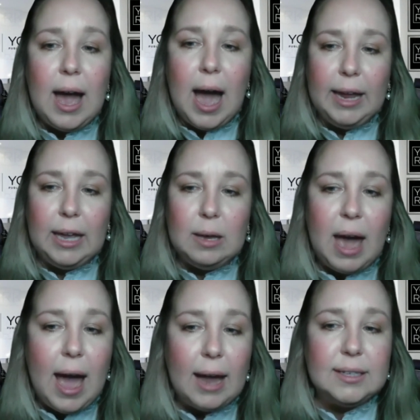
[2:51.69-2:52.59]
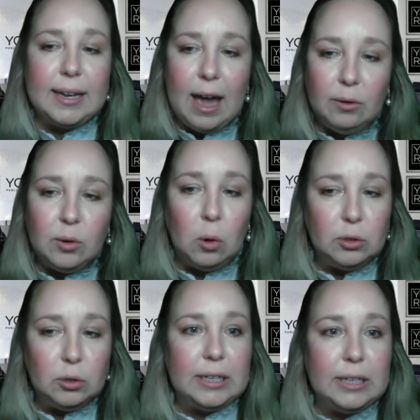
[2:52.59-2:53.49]
high-impact account
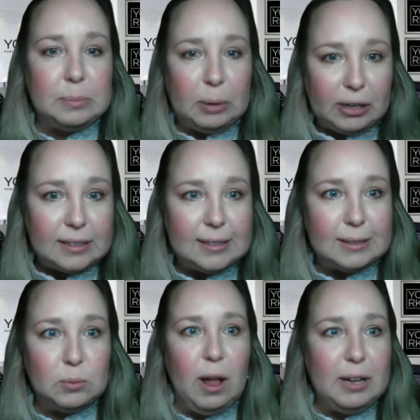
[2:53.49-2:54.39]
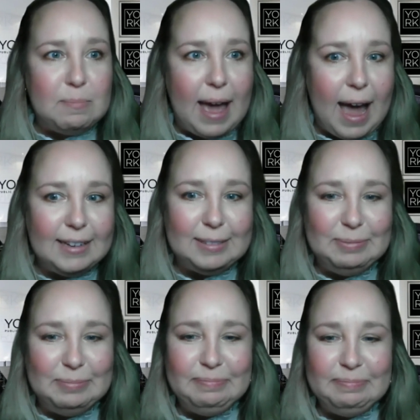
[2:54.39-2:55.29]
holder experiences. Welcome, Matt.